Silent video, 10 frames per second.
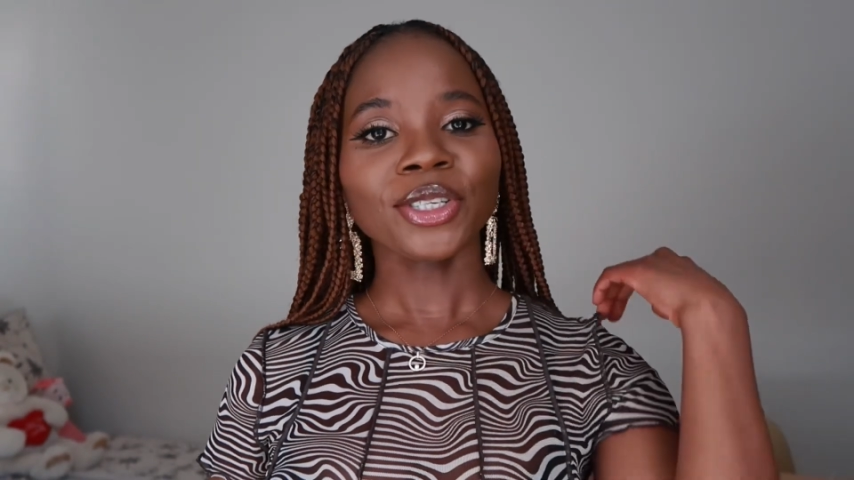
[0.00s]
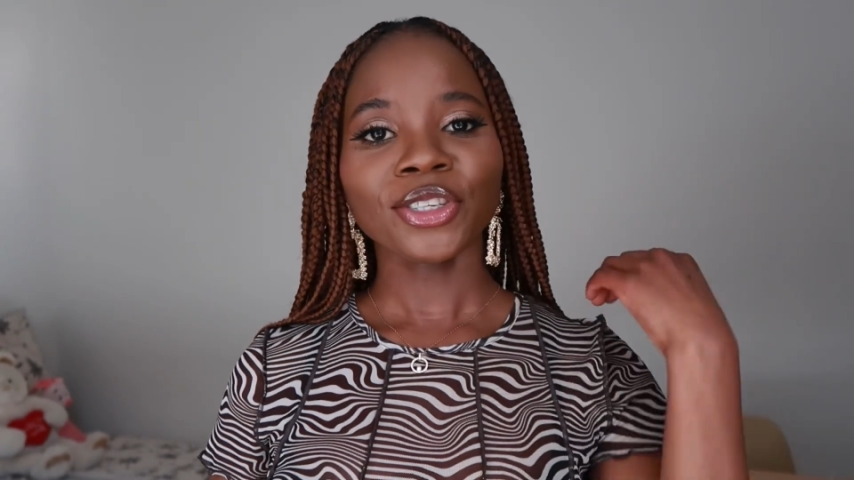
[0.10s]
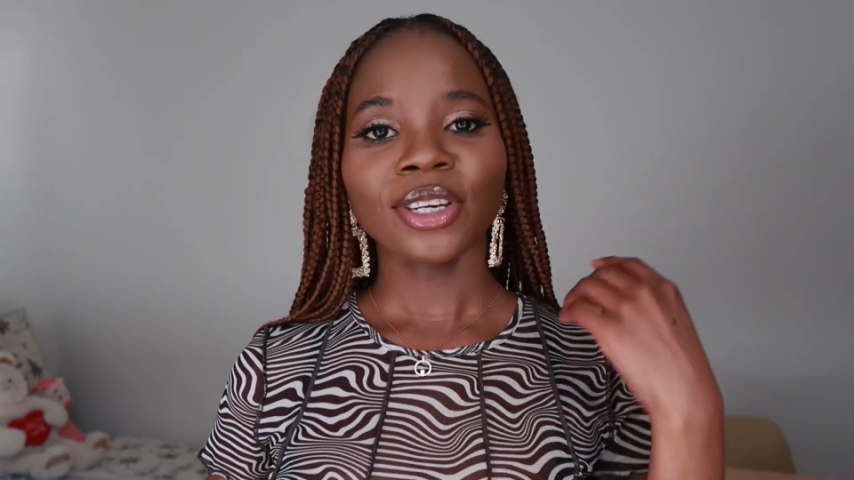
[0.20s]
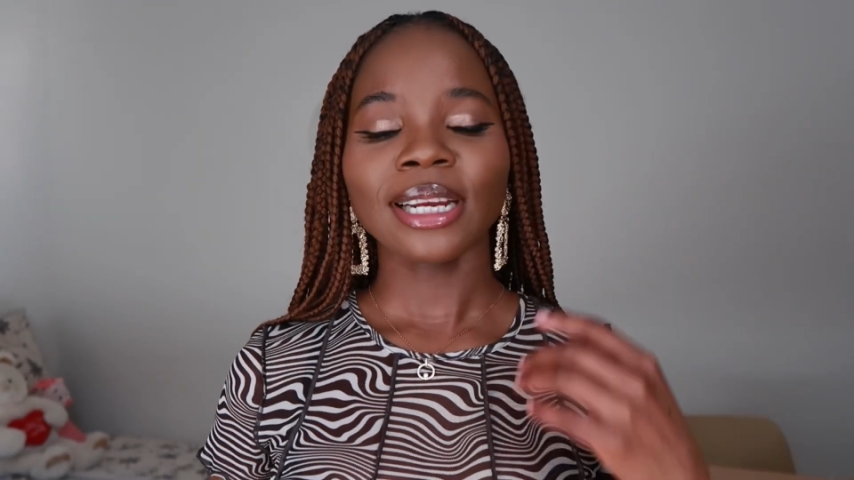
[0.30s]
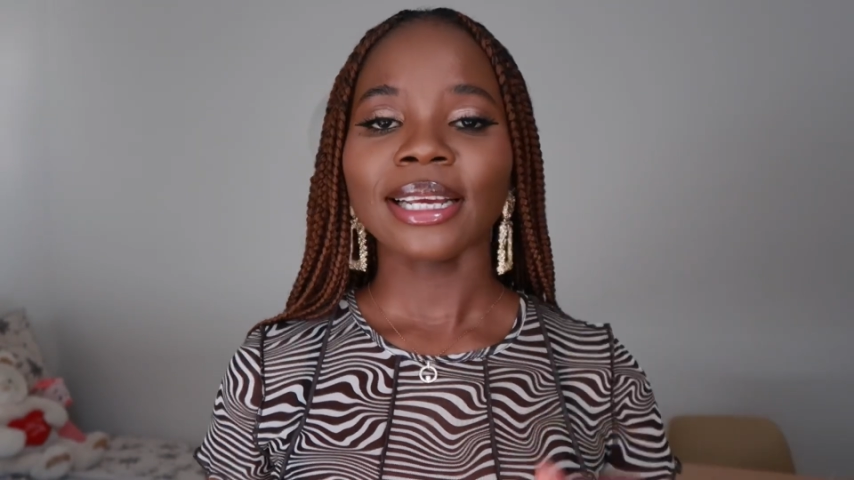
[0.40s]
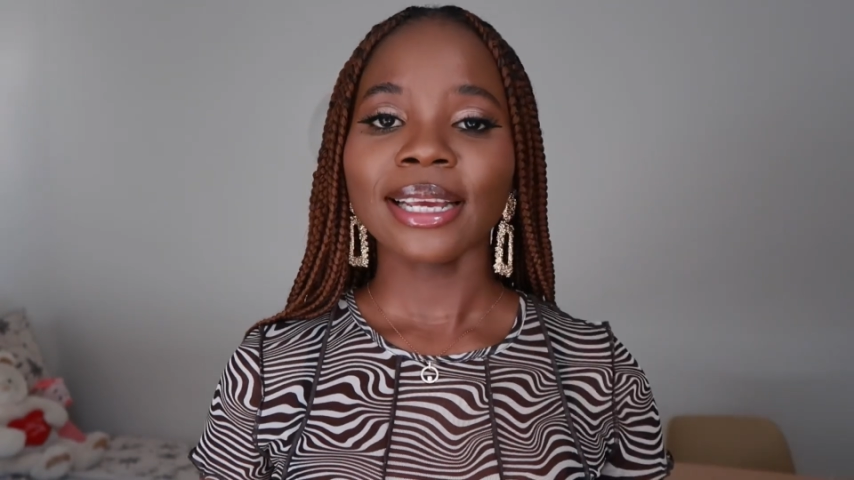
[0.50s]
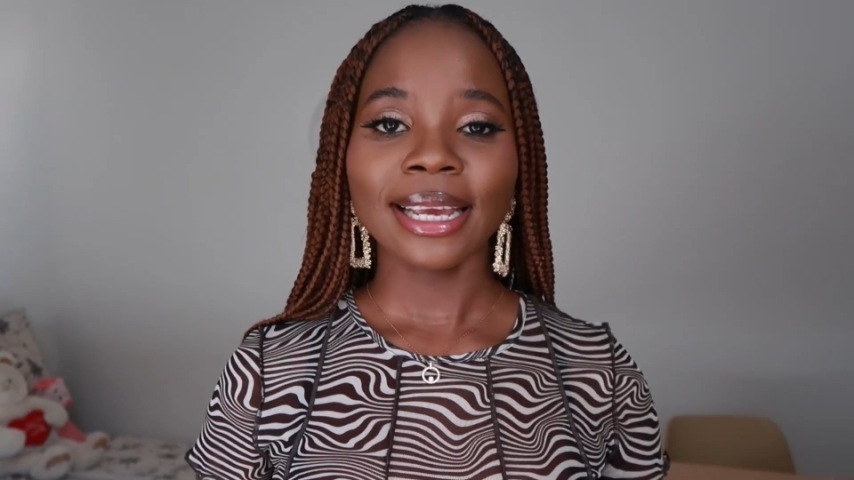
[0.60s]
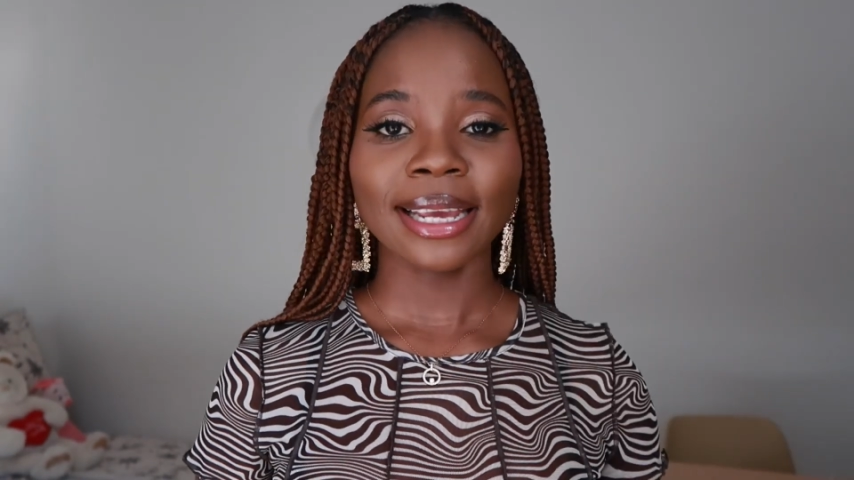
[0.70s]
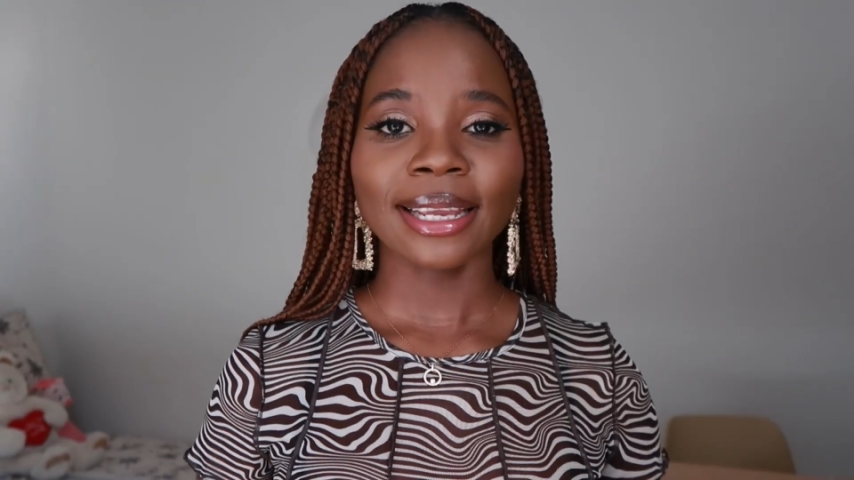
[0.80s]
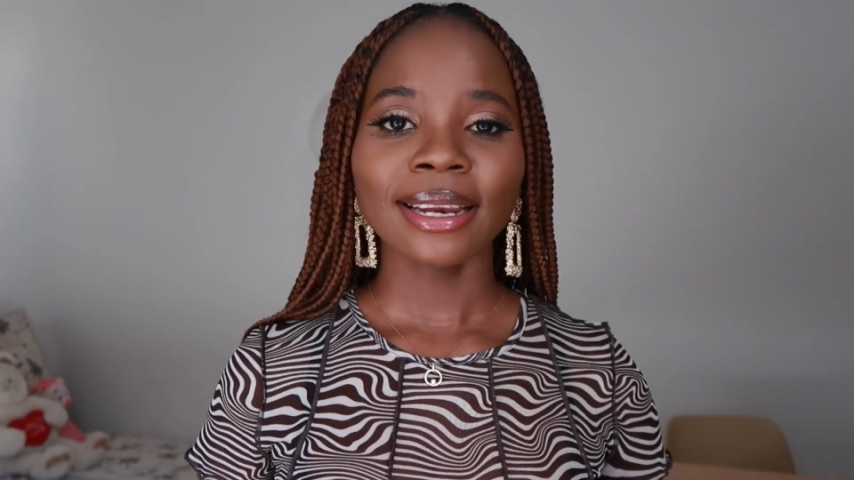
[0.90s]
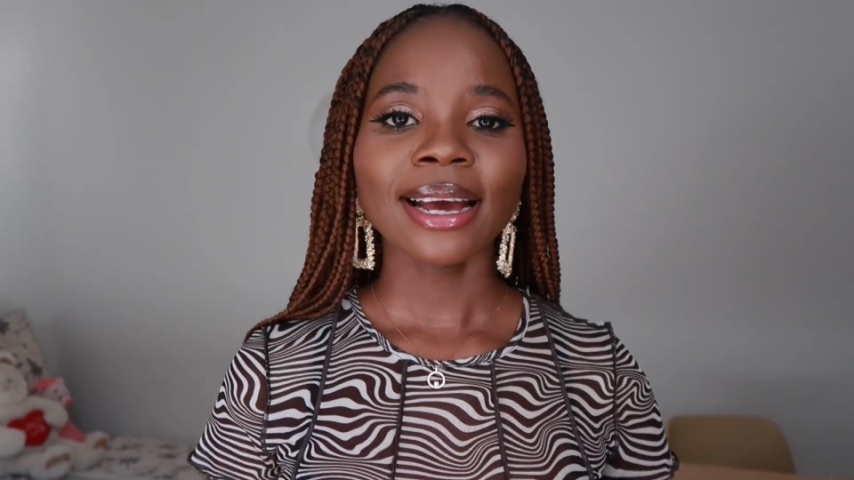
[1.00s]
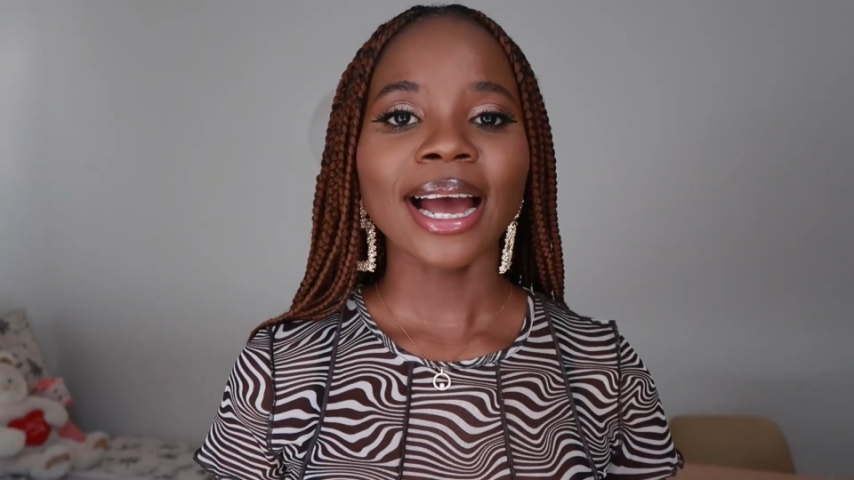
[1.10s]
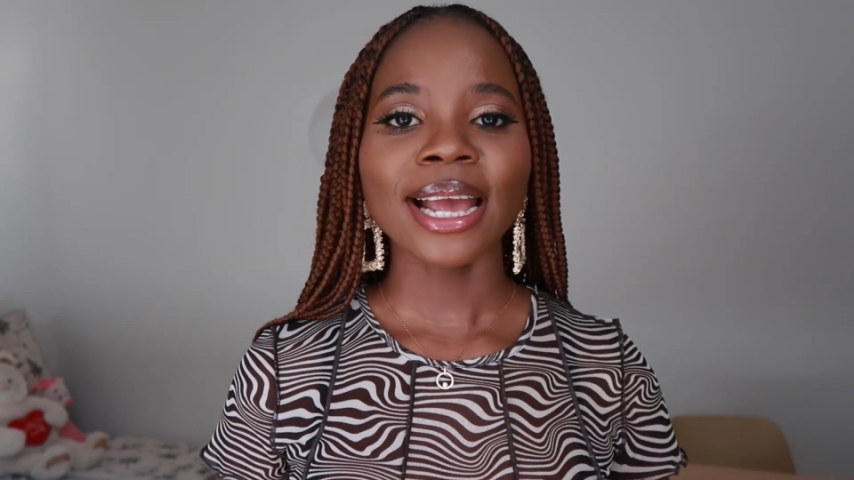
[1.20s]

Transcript: tuning in.